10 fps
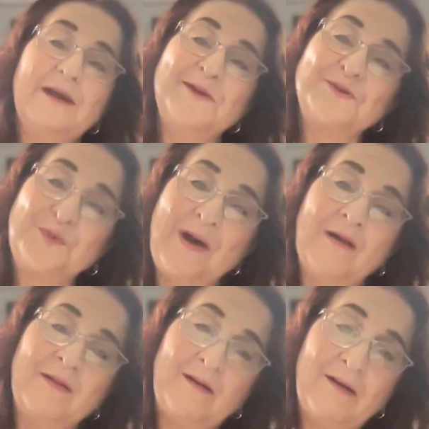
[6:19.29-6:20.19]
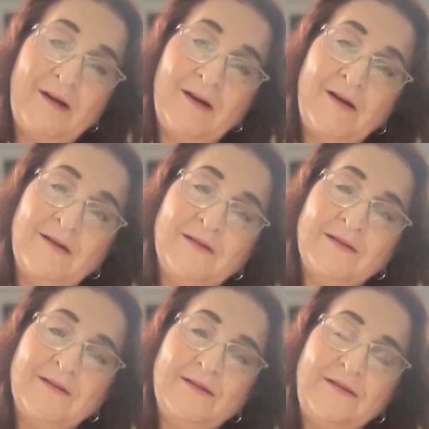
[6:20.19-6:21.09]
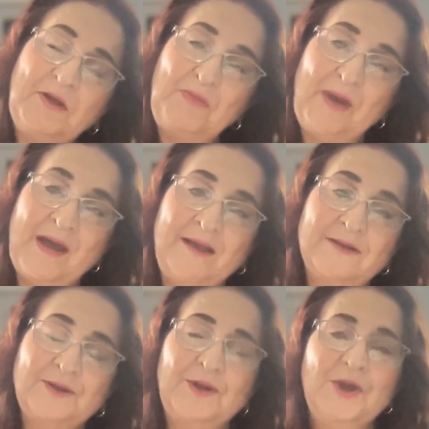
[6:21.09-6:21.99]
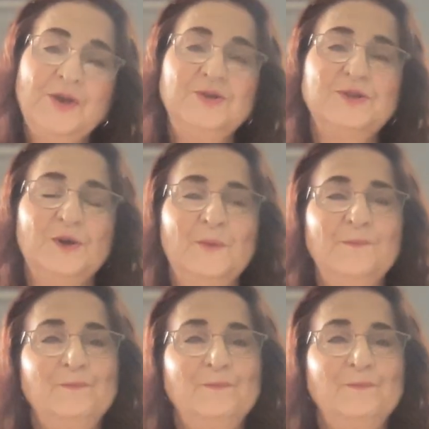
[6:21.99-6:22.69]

as well, all combined. So